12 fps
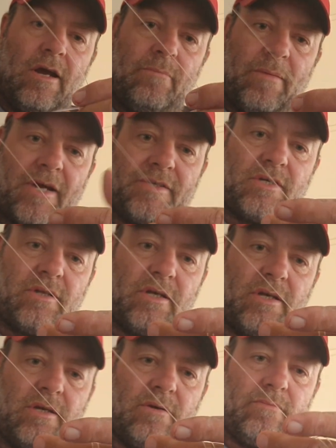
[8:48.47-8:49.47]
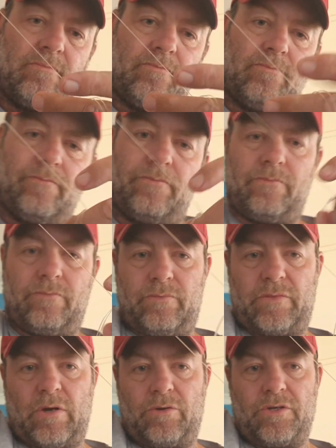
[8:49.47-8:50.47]
basically
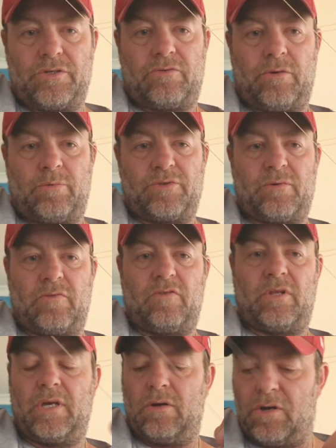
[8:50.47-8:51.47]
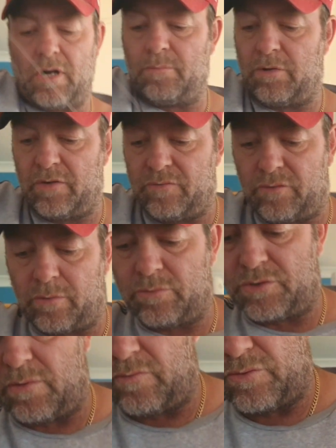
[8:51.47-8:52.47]
they'll use a triple swivel here. I don't believe in triple
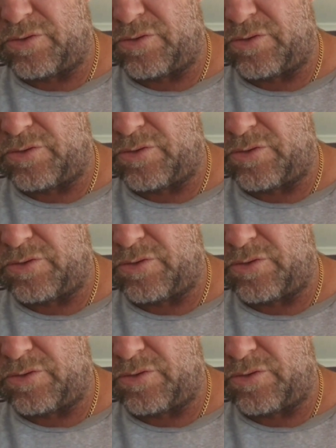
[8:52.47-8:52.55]
swivels,